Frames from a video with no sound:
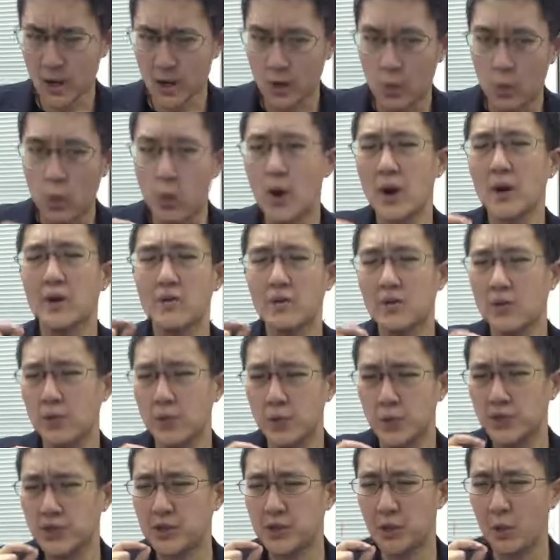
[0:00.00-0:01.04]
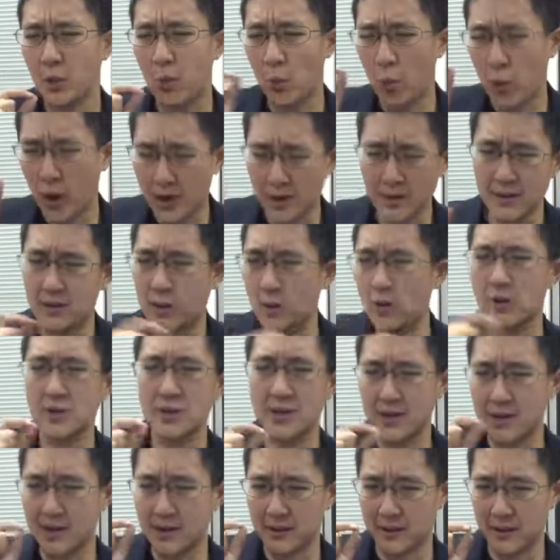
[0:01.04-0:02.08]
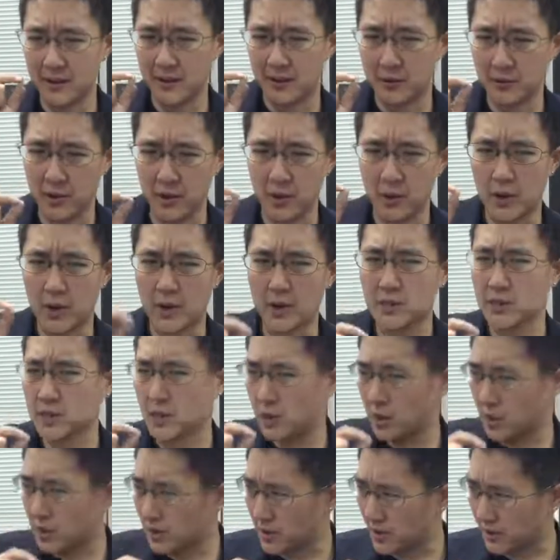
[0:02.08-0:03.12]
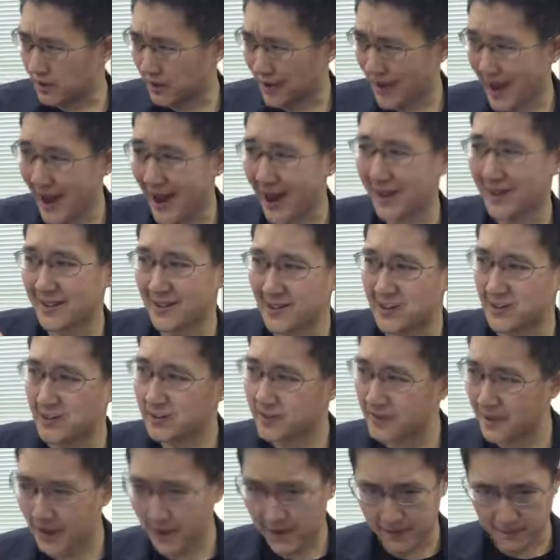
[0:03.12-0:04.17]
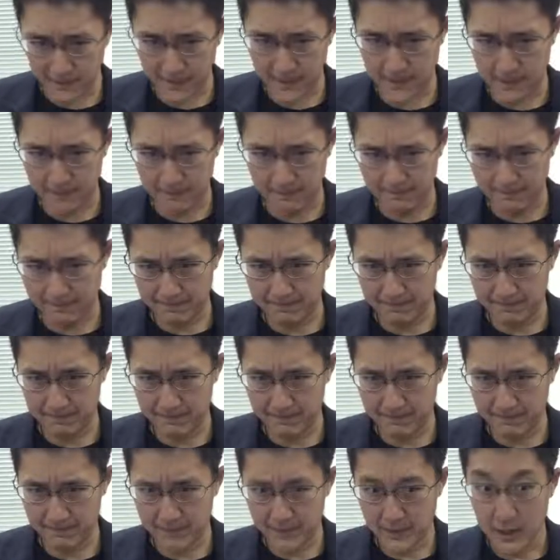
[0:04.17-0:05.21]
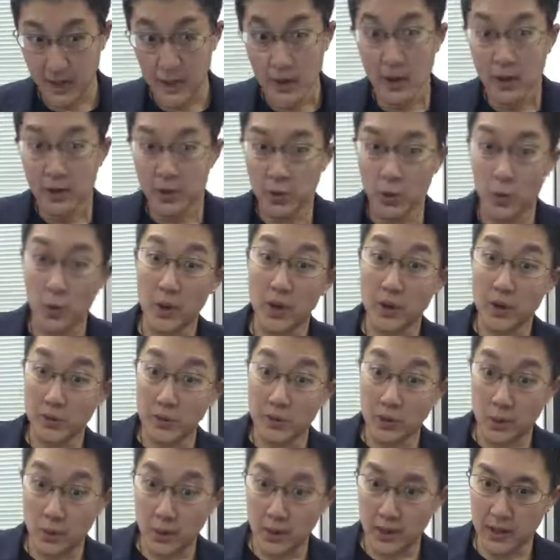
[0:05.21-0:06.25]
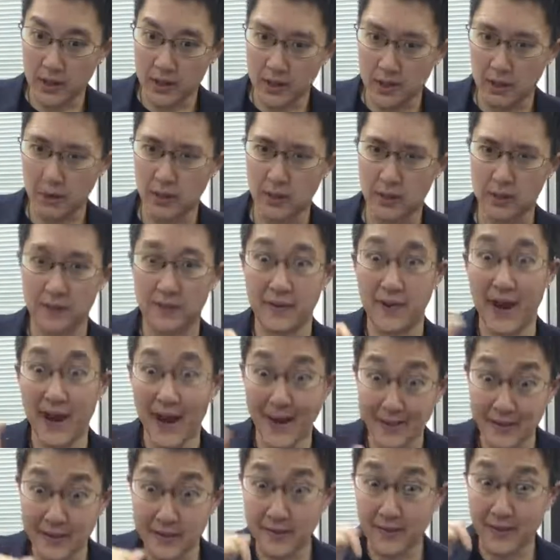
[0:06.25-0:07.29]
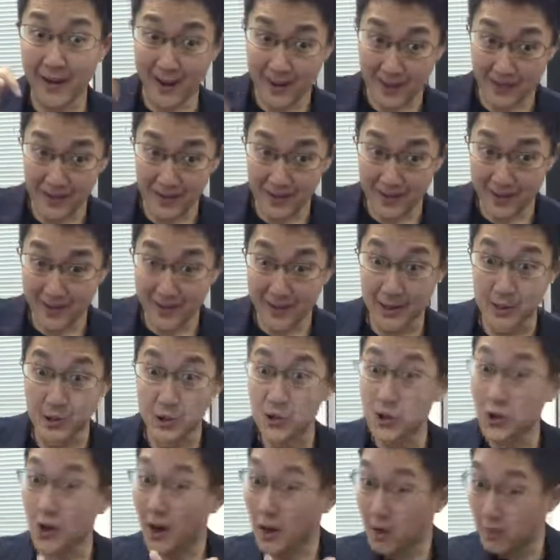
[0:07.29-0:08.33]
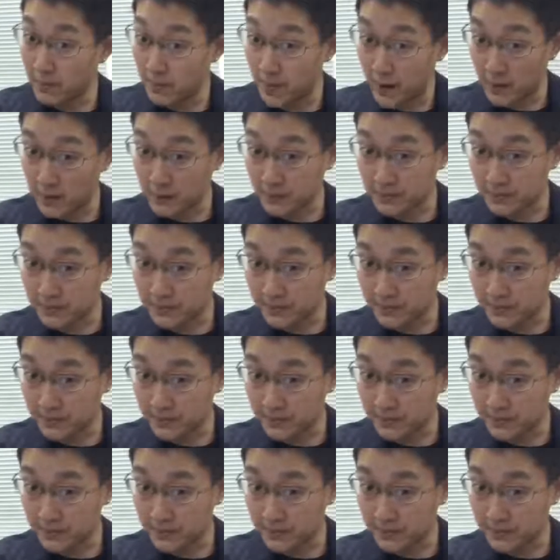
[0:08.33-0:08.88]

One or the other requires a lot of active effort. The one that requires a lot of active effort is your outbound.